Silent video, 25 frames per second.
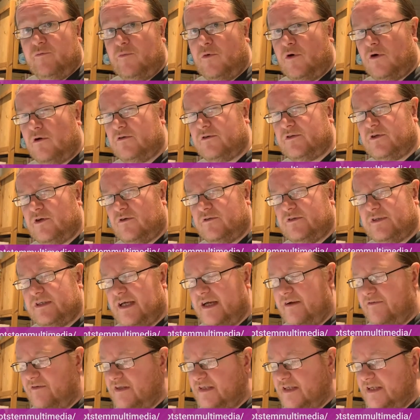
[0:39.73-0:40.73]
models all
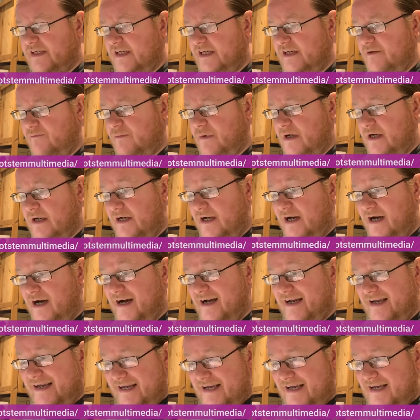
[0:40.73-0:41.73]
together to keep my eye
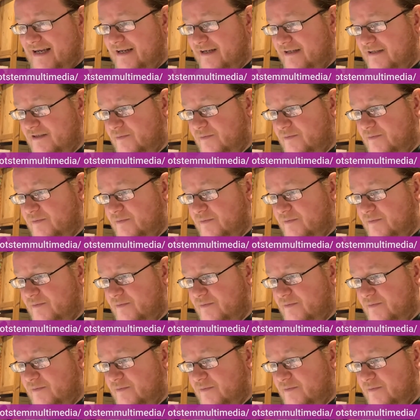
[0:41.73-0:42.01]
in,